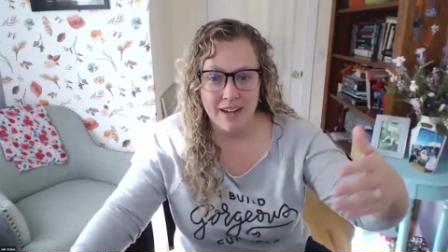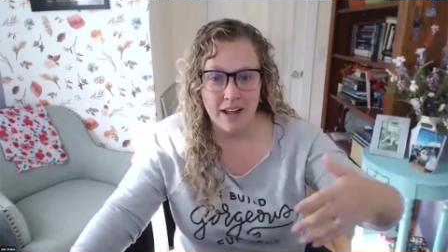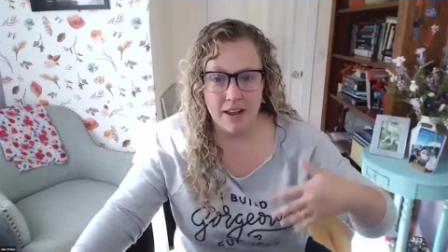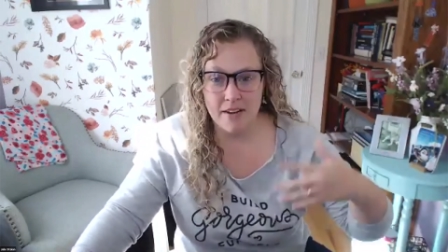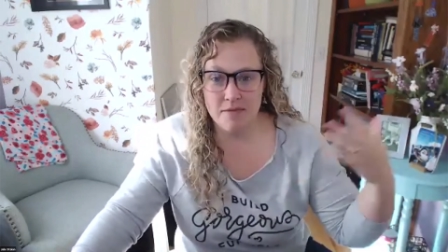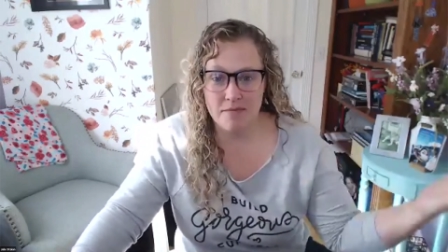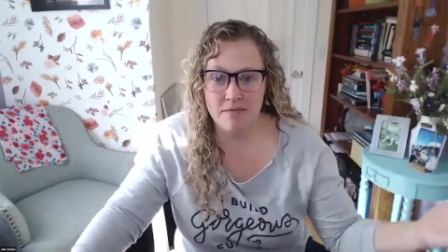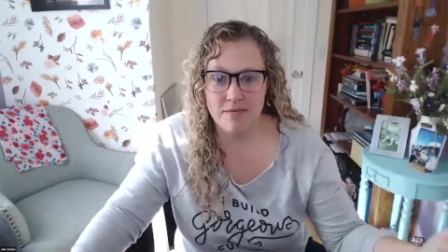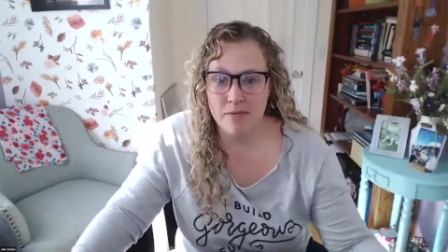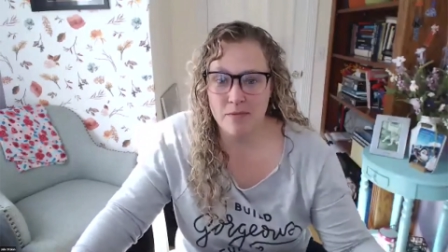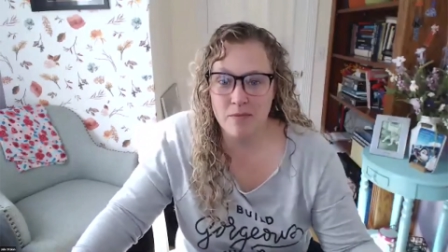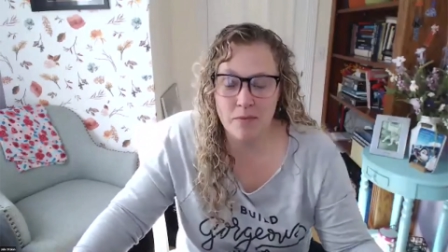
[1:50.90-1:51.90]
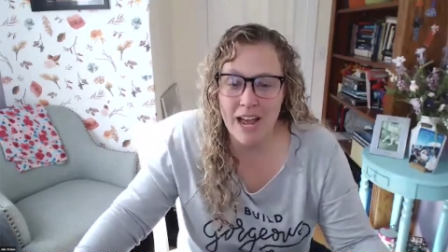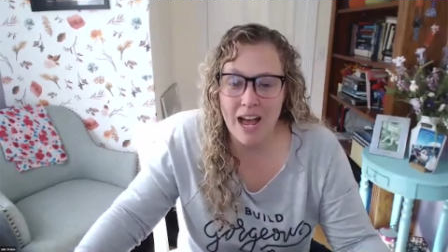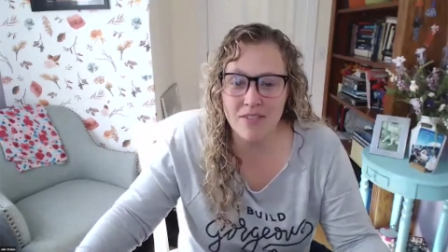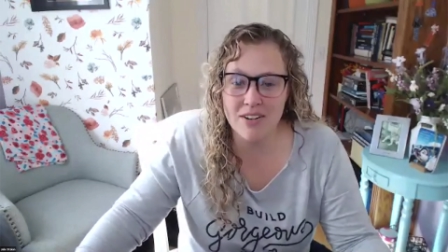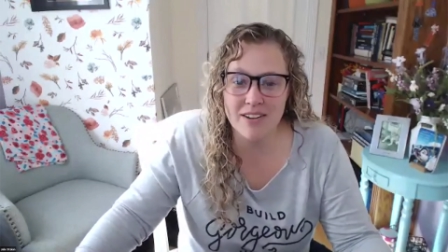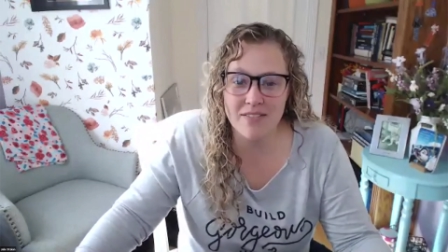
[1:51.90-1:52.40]
and we
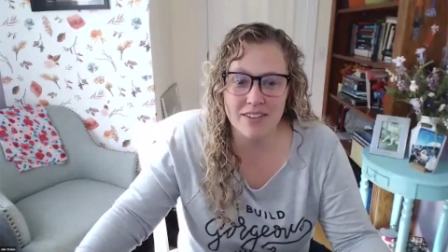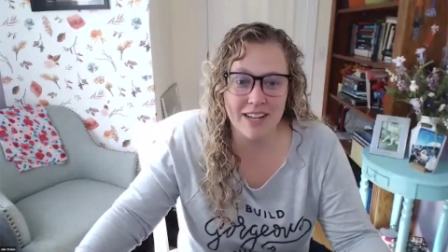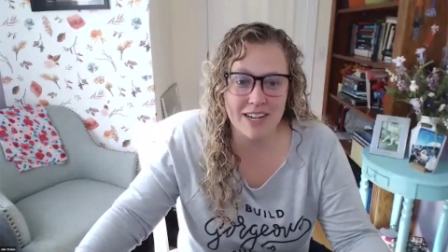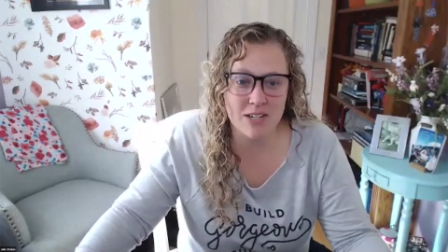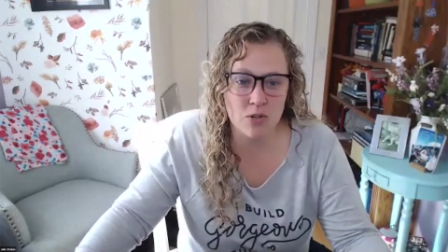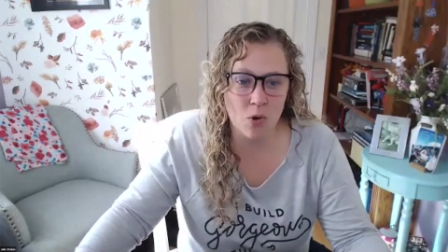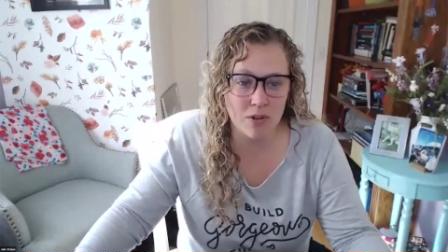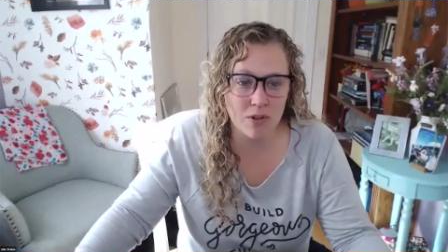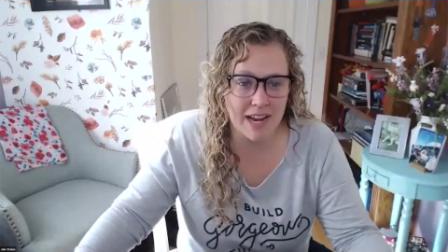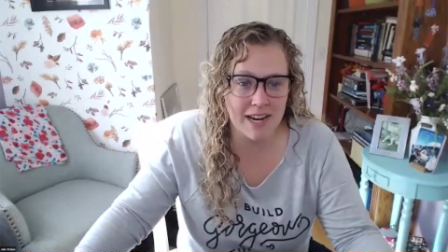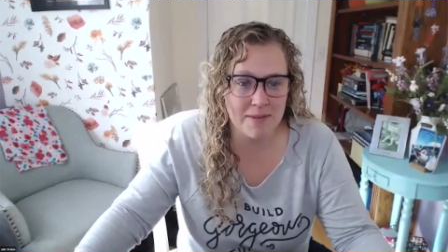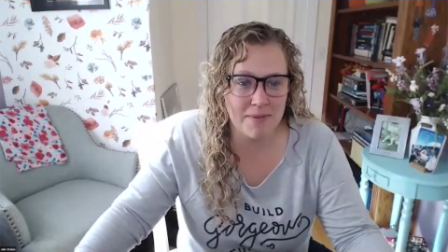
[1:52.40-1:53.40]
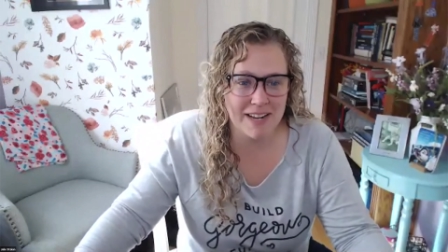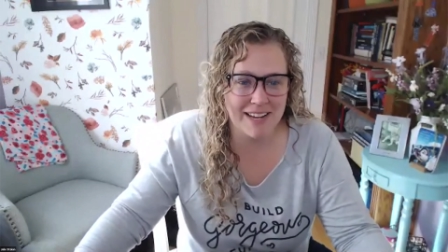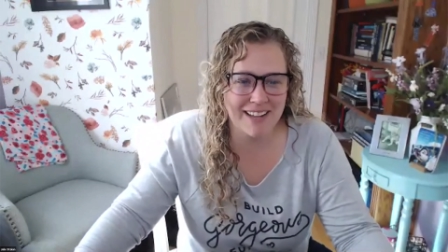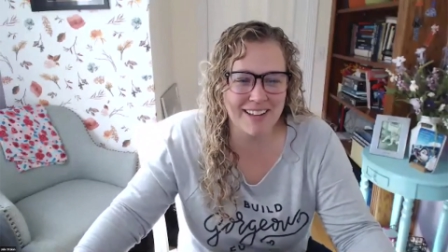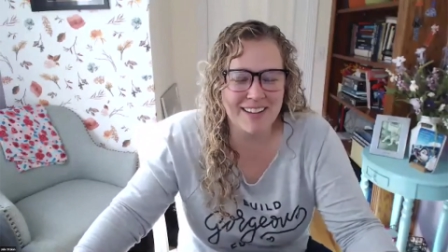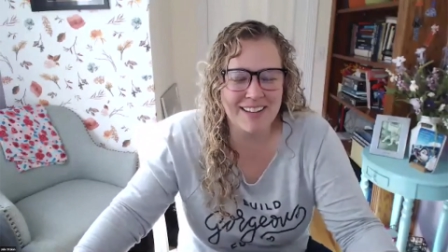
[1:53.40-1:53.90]
haven't even like told
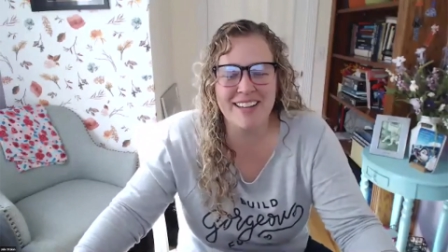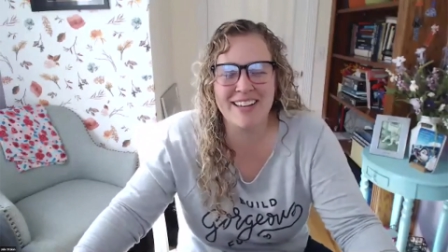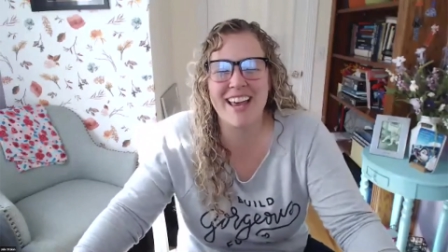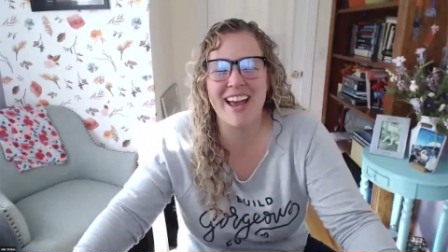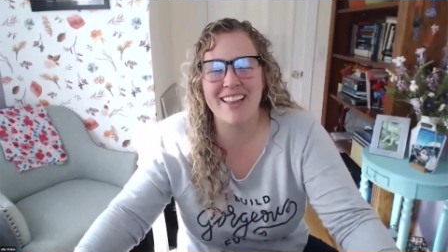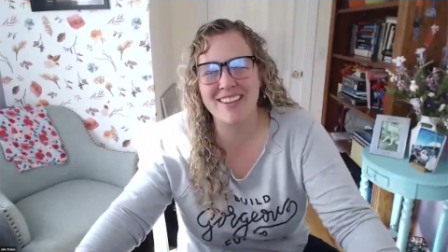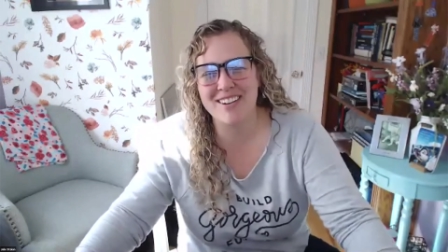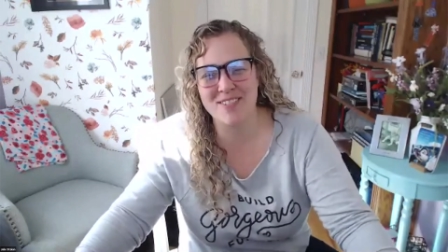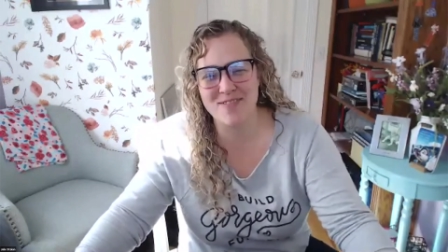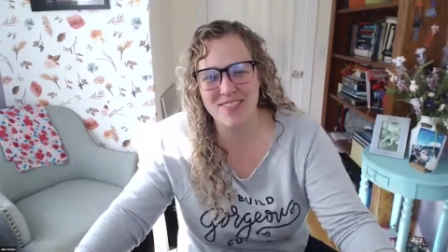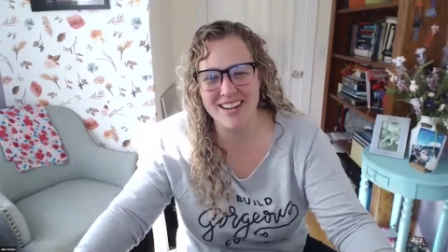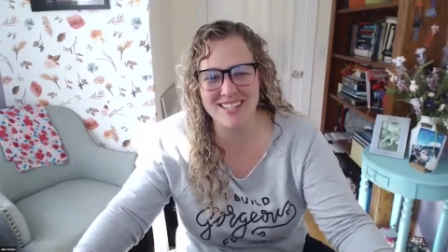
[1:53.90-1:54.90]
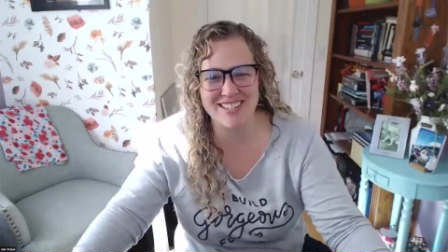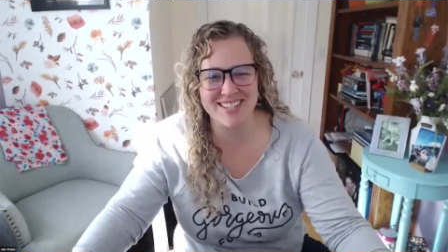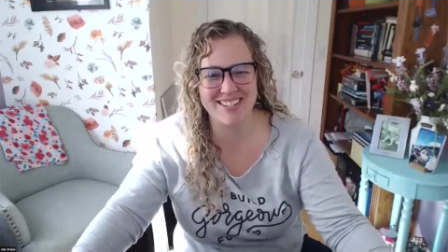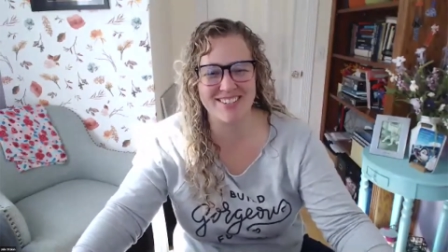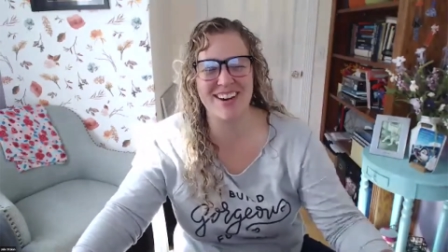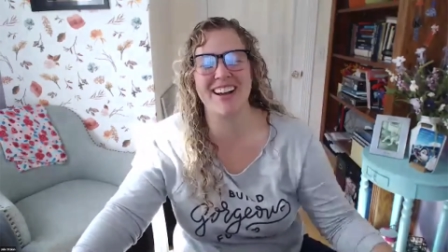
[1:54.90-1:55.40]
anybody. Kathy, your face
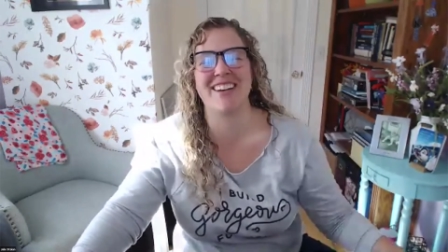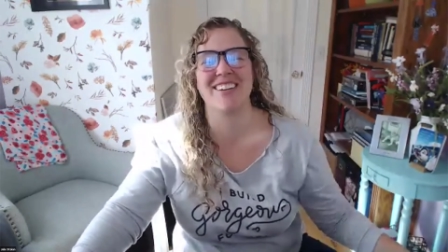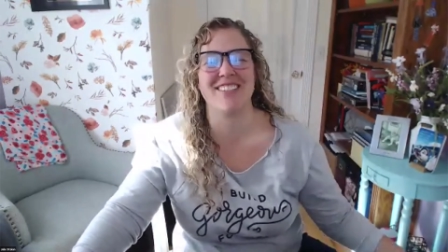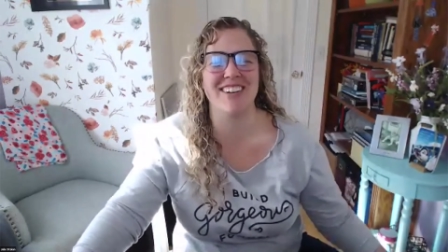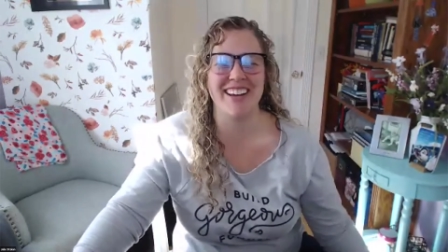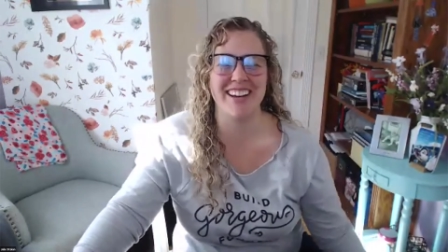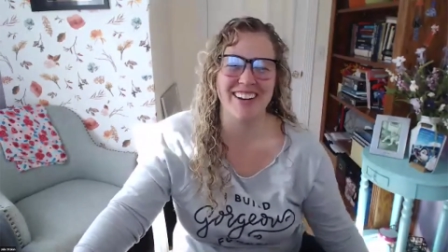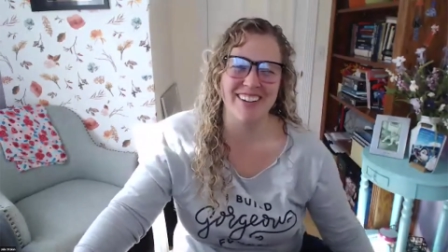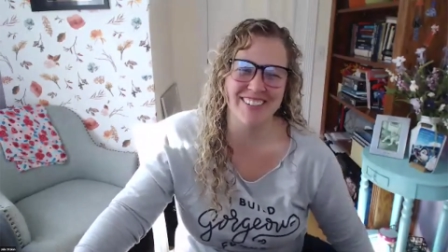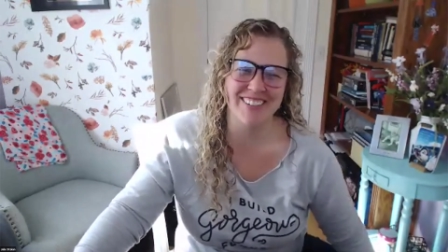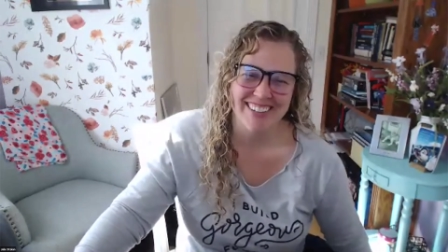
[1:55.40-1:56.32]
is cracking me up.